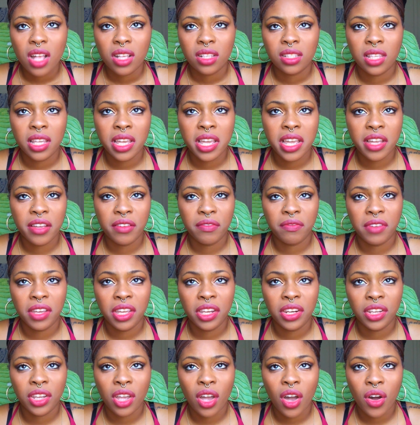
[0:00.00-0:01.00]
Seeing
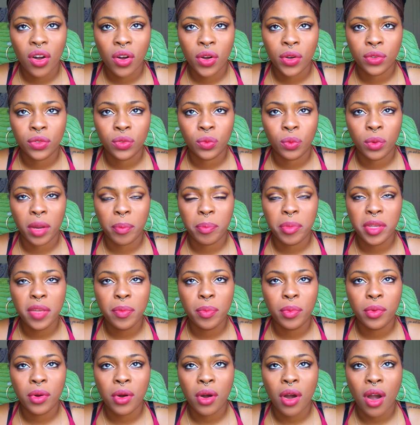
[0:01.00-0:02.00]
videos where
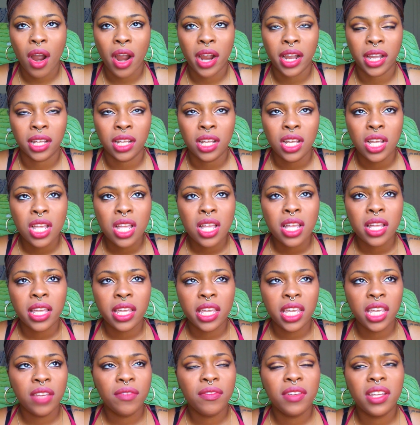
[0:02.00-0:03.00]
people are,
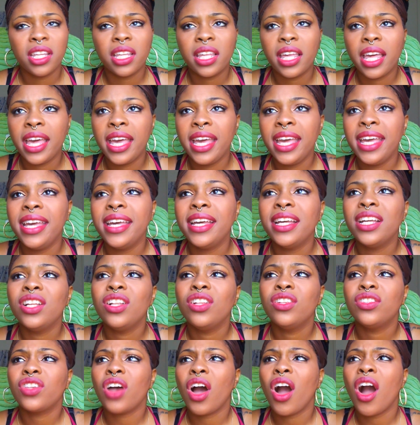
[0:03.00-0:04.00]
even kids,
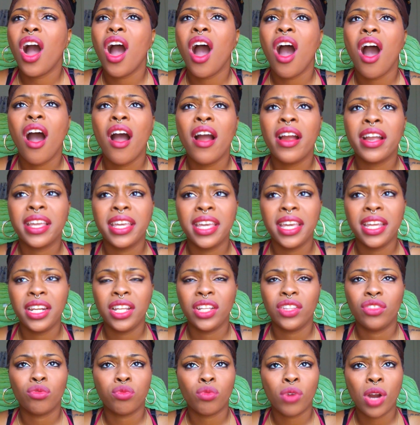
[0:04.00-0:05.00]
are getting
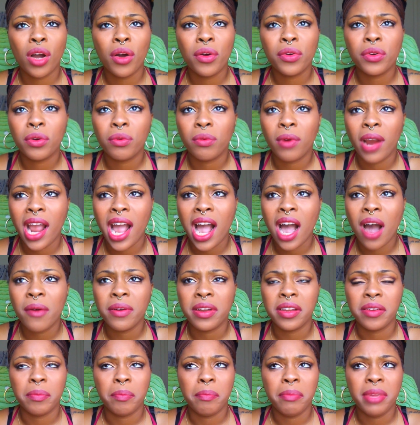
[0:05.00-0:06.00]
thrown around
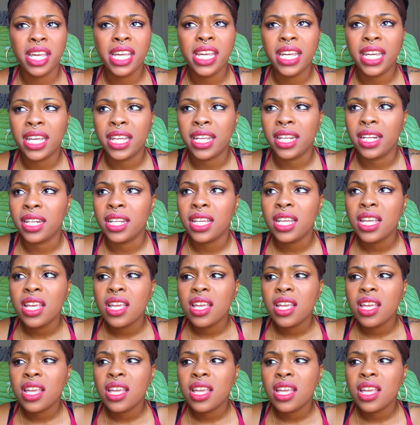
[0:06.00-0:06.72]
and beaten.